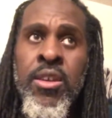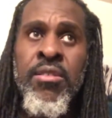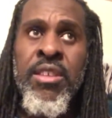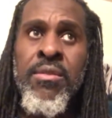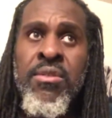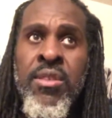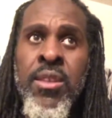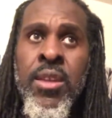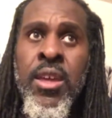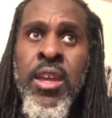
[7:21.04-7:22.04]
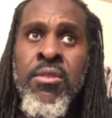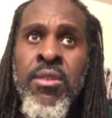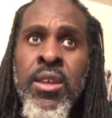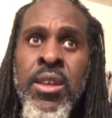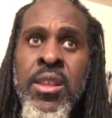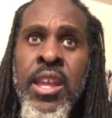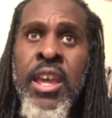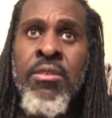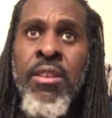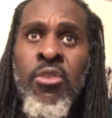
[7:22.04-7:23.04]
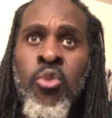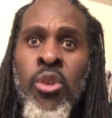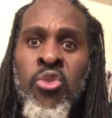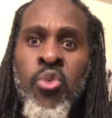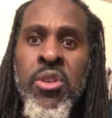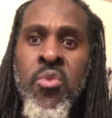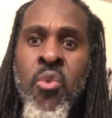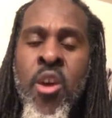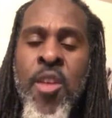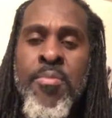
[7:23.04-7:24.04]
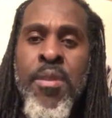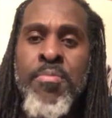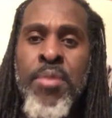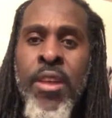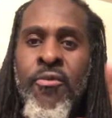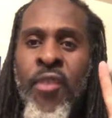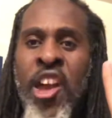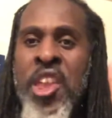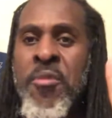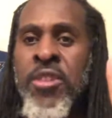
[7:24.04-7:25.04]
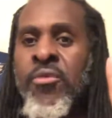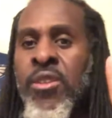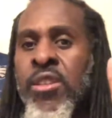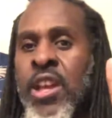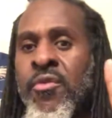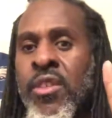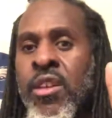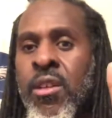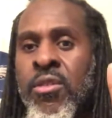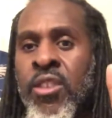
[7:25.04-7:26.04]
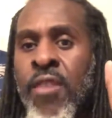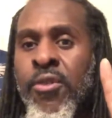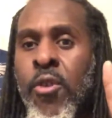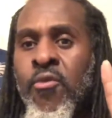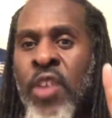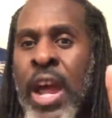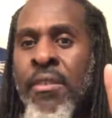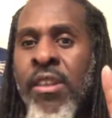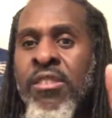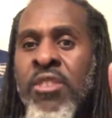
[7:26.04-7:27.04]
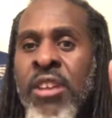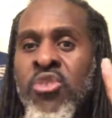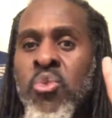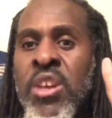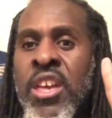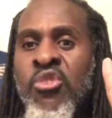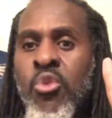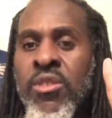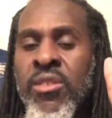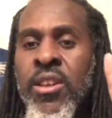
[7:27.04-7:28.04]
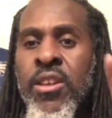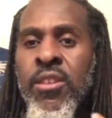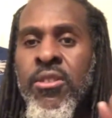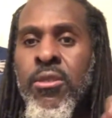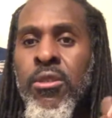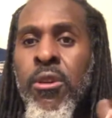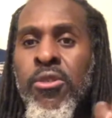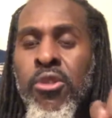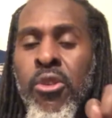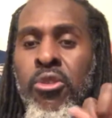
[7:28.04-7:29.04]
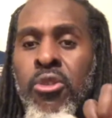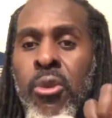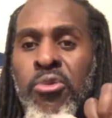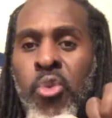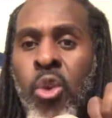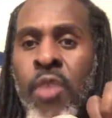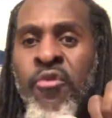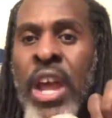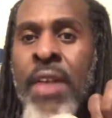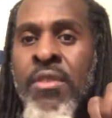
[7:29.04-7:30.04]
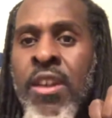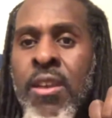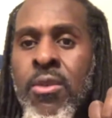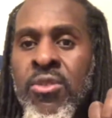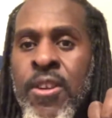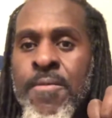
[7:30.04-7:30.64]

17, 18, 19, 20, 21. He, played five years with the Philadelphia Eagles. Of those five years, he only had two injuries. So those, so those three or five years